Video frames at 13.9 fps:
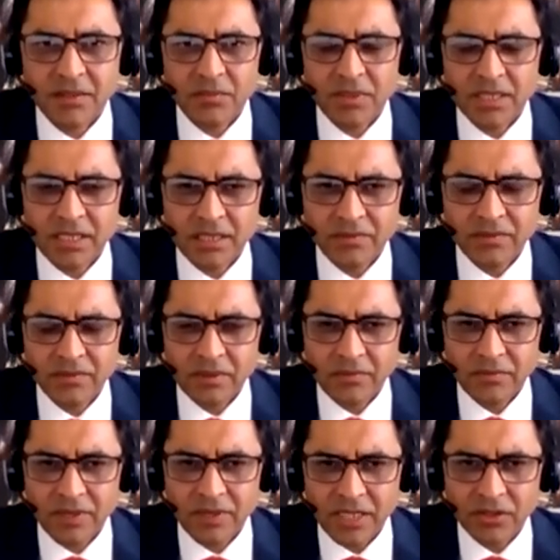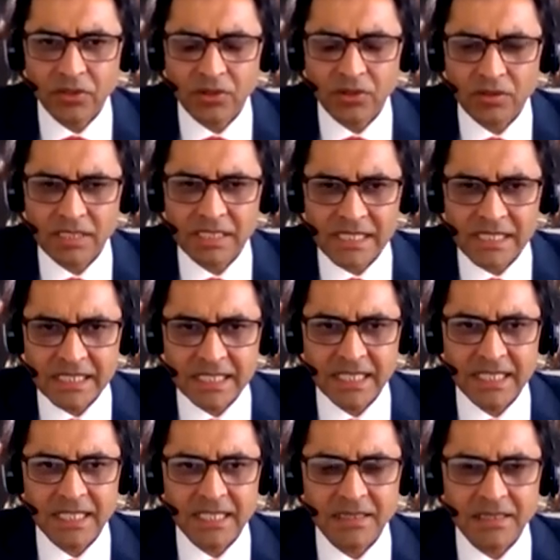We did a very thorough,
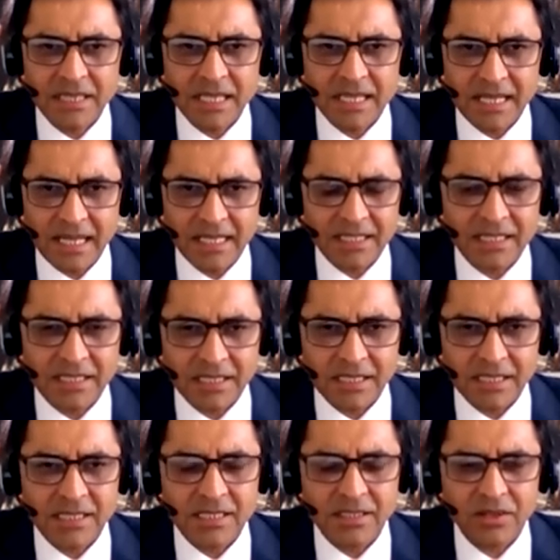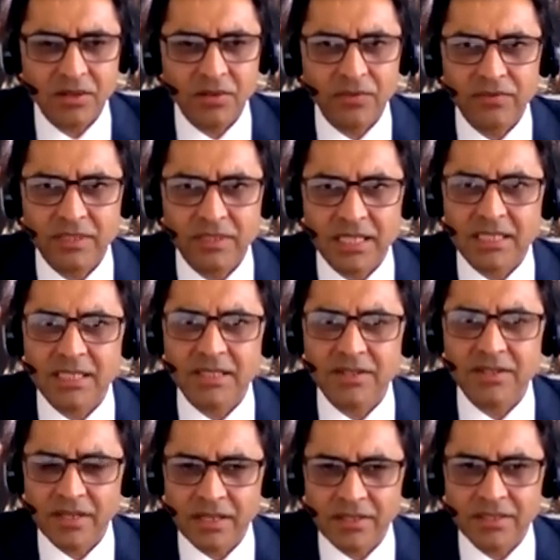detailed analysis of Tesla's
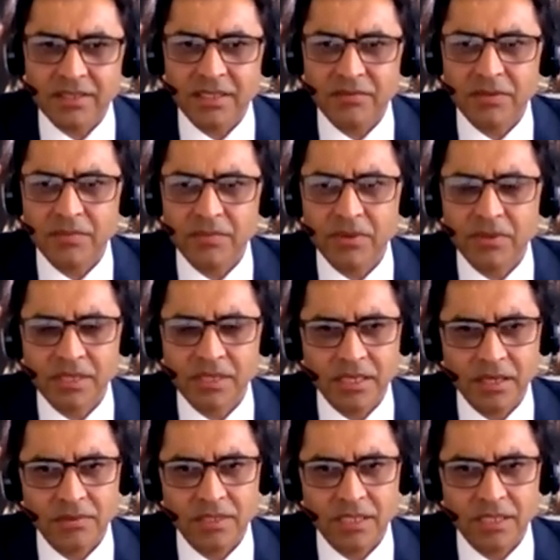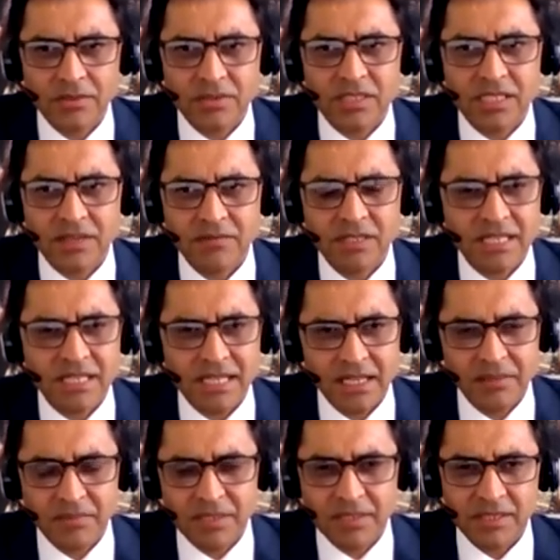strategy, and we broke it down into 7 key
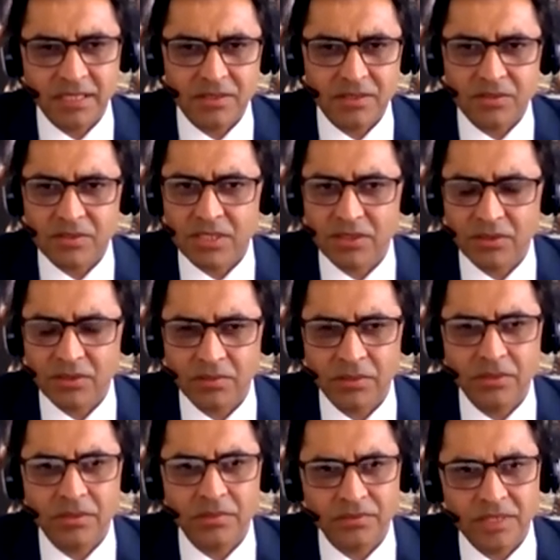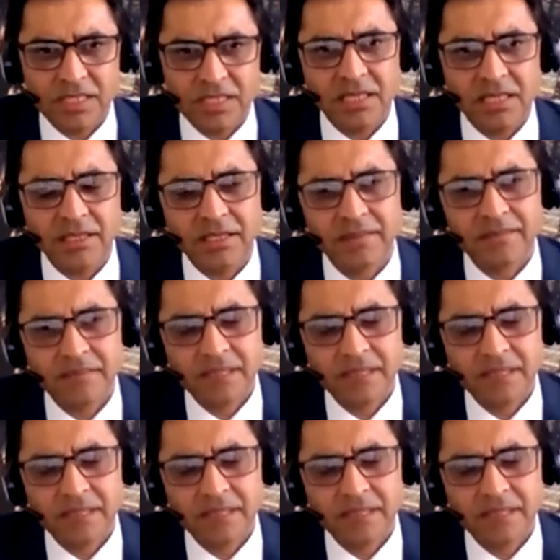elements, as you see on the bottom of this slide.